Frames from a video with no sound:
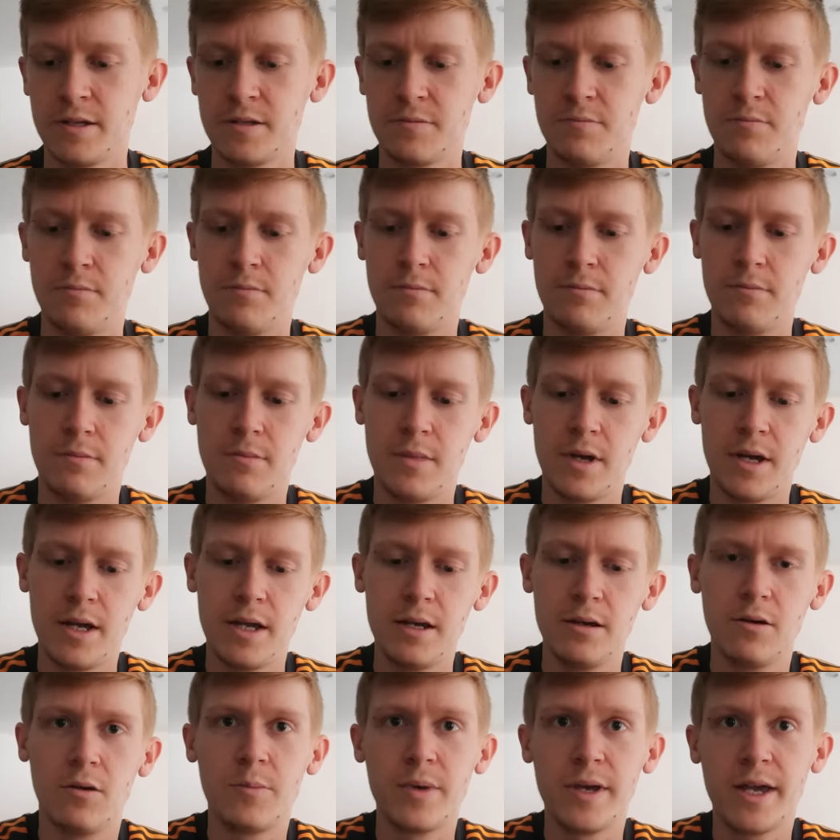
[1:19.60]
This may
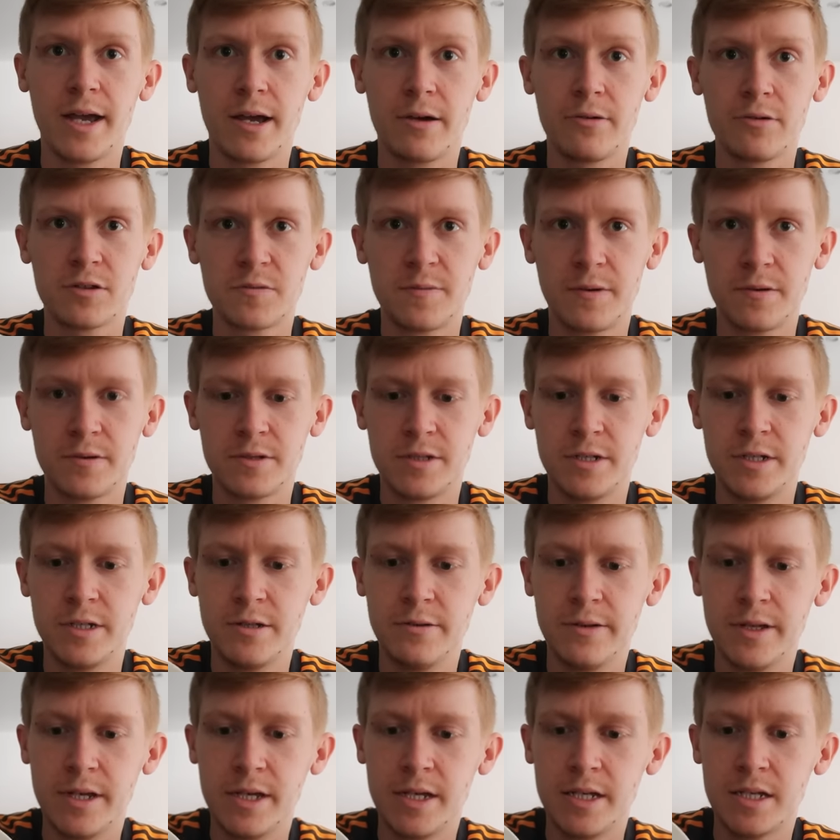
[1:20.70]
not be how you're supposed to
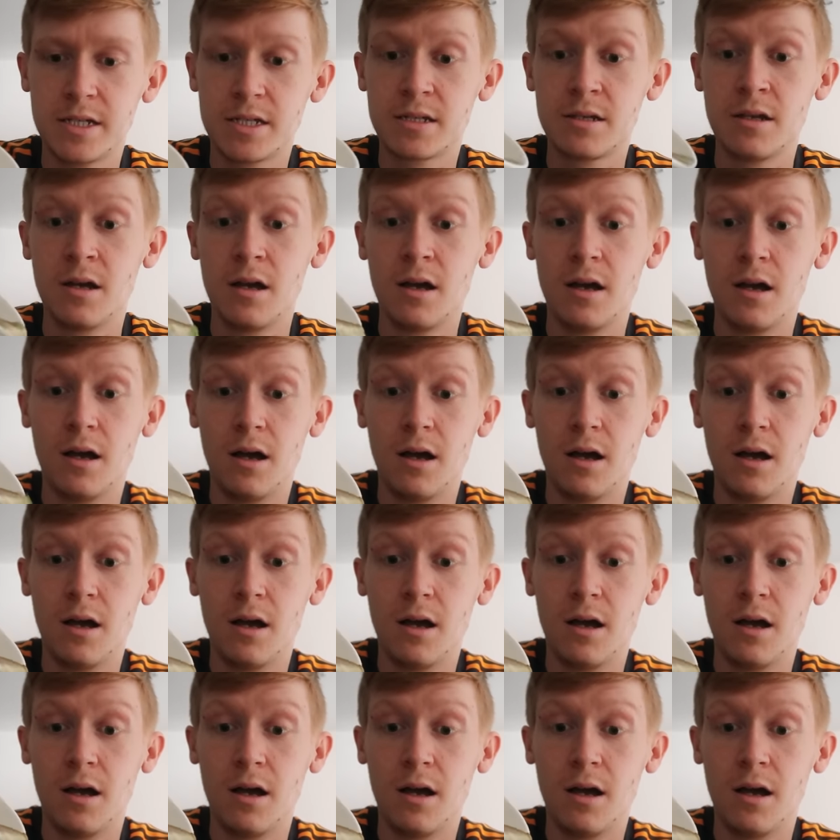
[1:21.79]
do this.